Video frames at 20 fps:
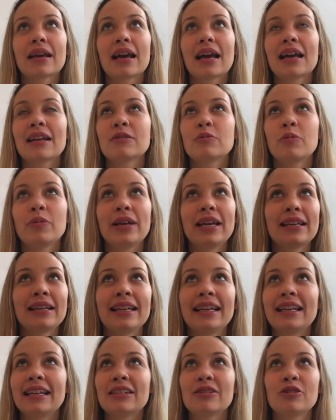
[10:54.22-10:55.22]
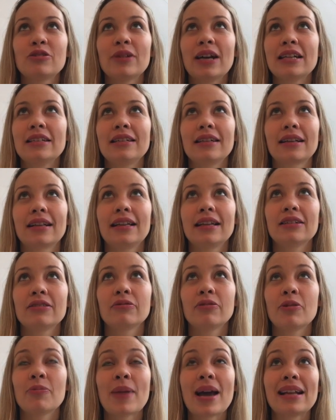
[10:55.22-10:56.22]
as weirdly and as tragically as
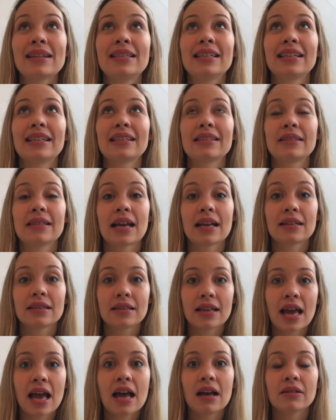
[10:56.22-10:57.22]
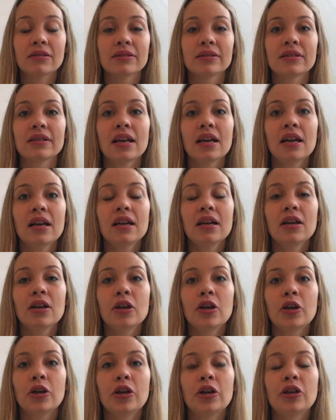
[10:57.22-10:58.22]
romantic as that sounds,
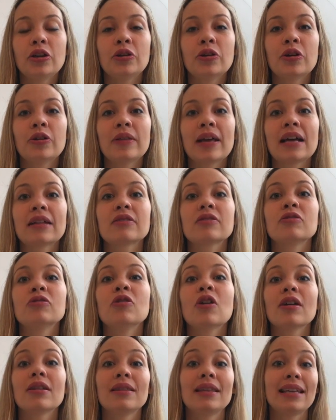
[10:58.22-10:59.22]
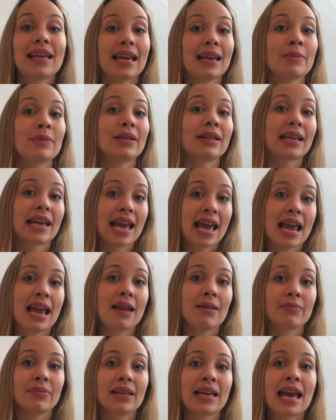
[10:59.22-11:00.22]
that's not the aim of the
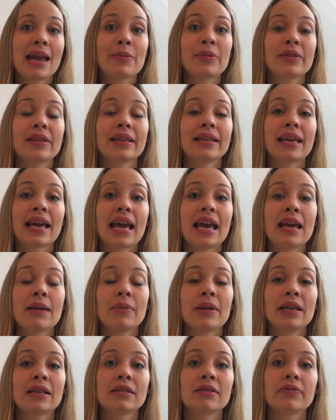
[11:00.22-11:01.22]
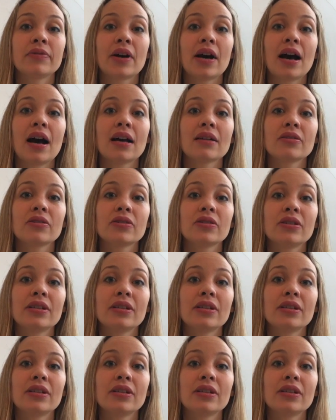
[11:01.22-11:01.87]
game. The aim of the game is for us